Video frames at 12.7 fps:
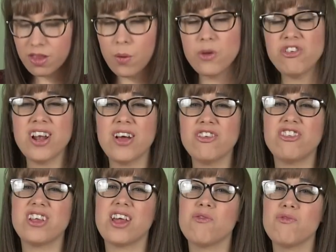which allows you
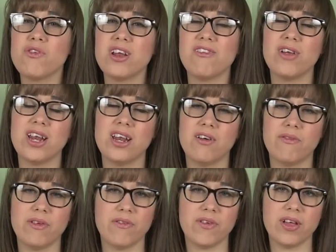to get a really, really
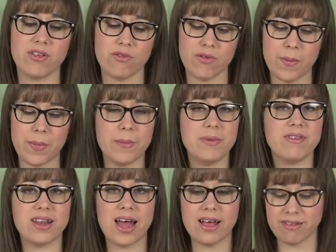lovely fit around baby's
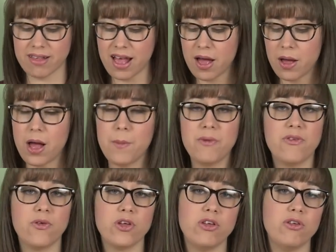legs
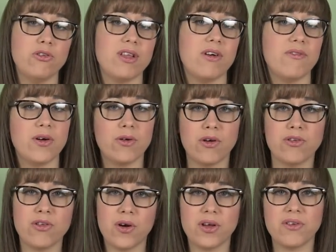before you use that Velcro
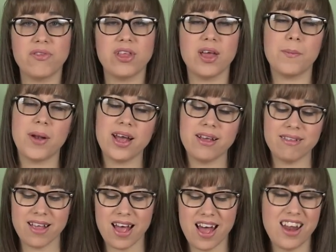to hold everything in place.
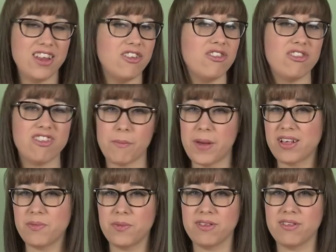And it just
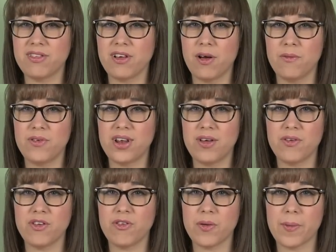maximises the comfort
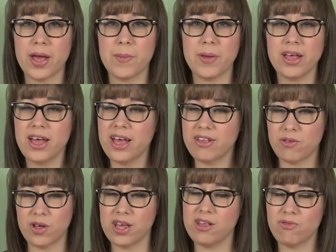level for your baby.
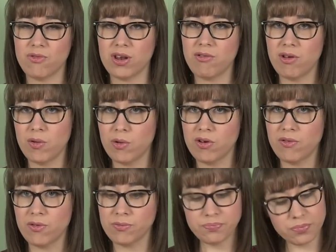So it is really, really
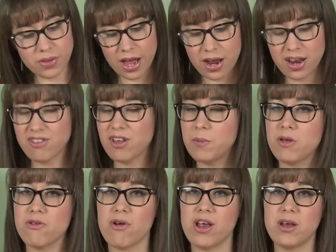wonderful. And it's going to be
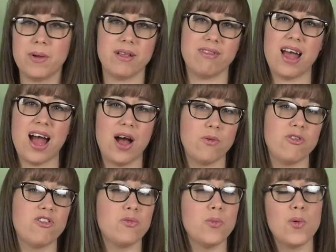great no matter how
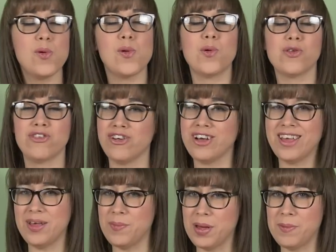small or
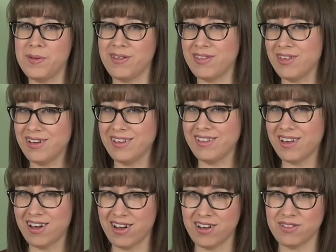chunky baby's thighs
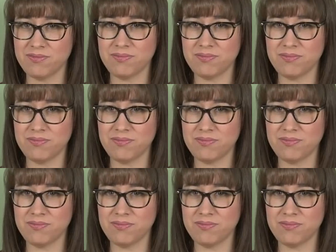are.